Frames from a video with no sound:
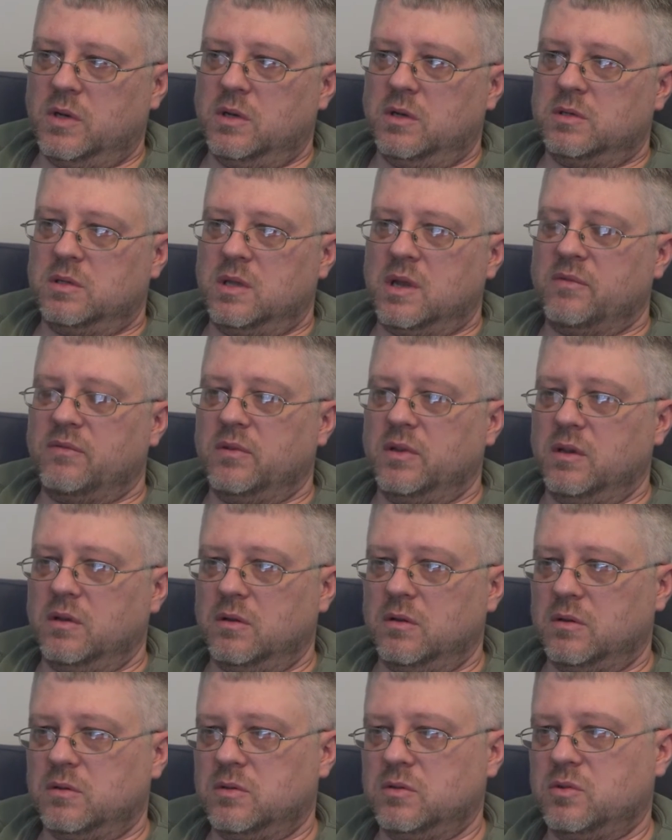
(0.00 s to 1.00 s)
It's definitely
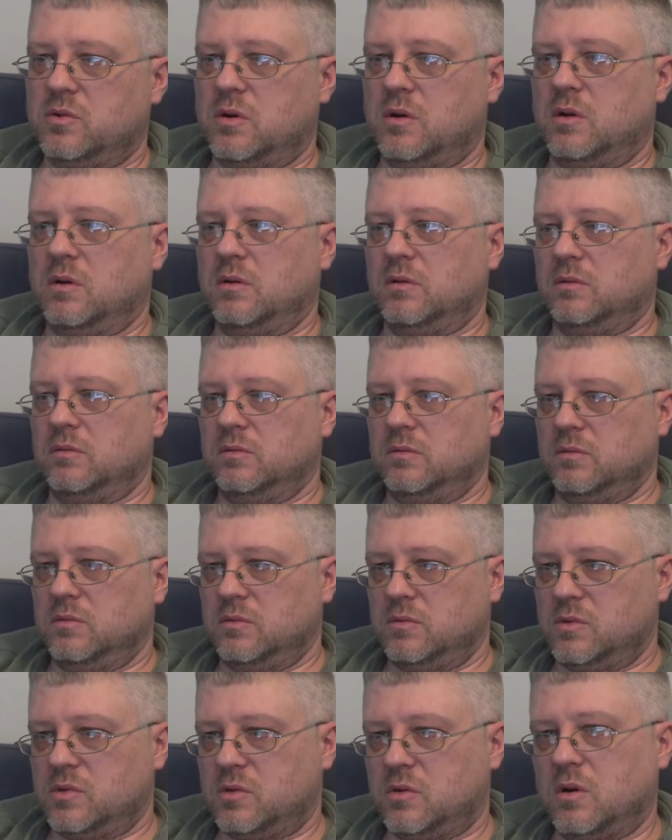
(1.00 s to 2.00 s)
a strong
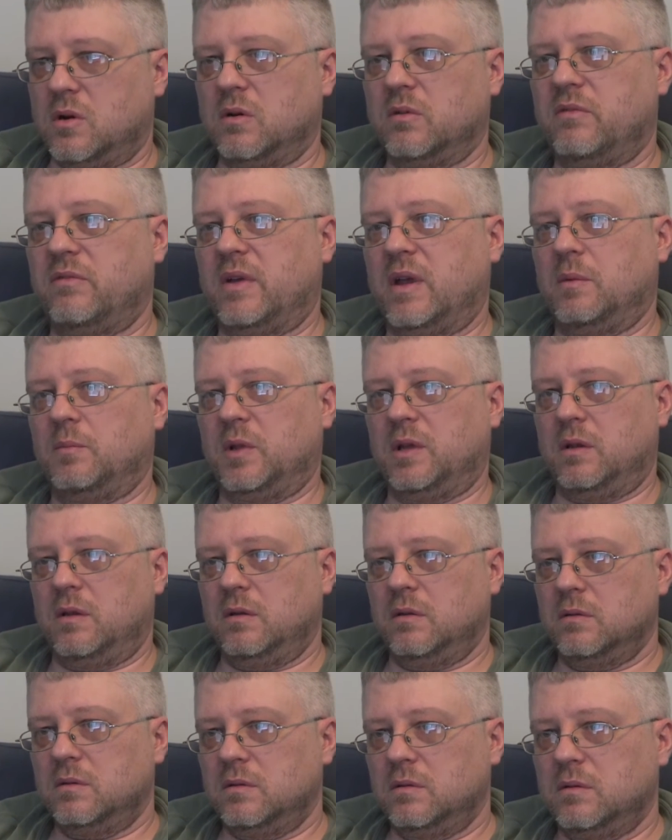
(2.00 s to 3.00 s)
family
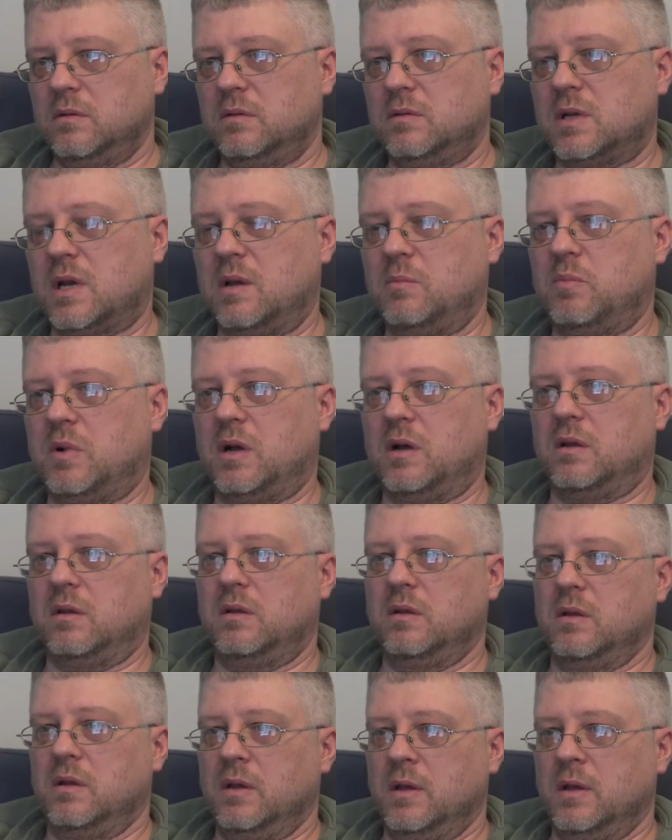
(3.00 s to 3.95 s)
type bond.